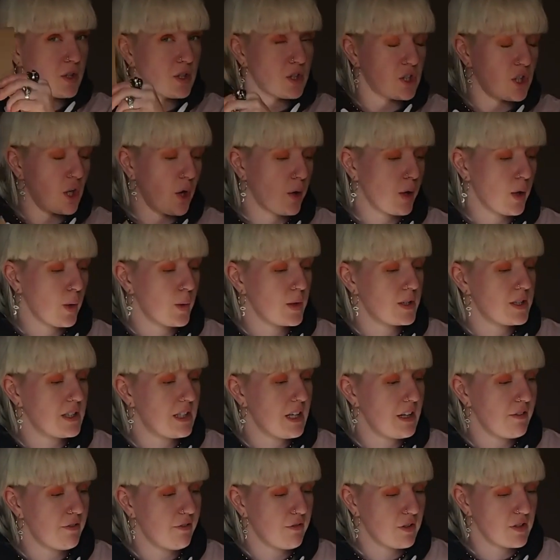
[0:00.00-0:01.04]
to show you a
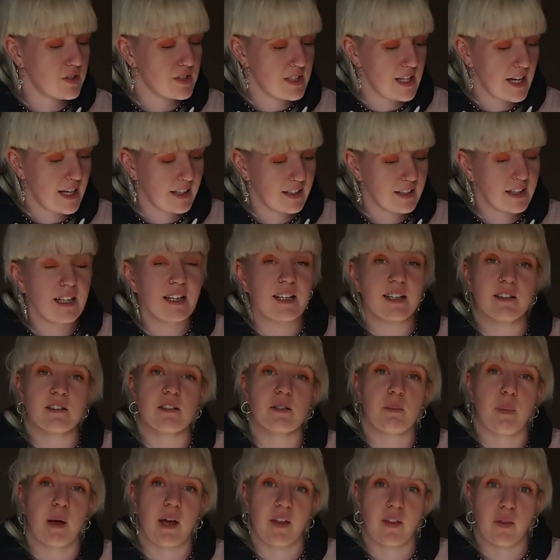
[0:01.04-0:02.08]
different technique to
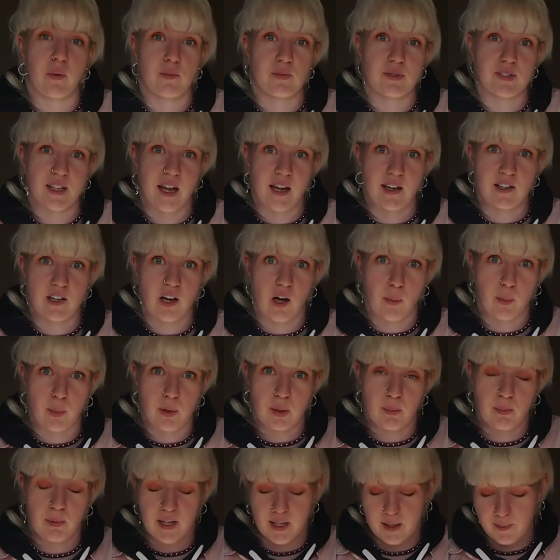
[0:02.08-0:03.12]
make them stand up in a
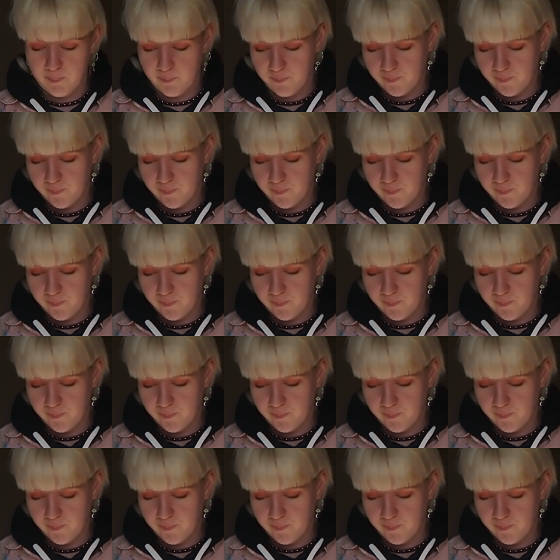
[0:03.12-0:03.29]
minute.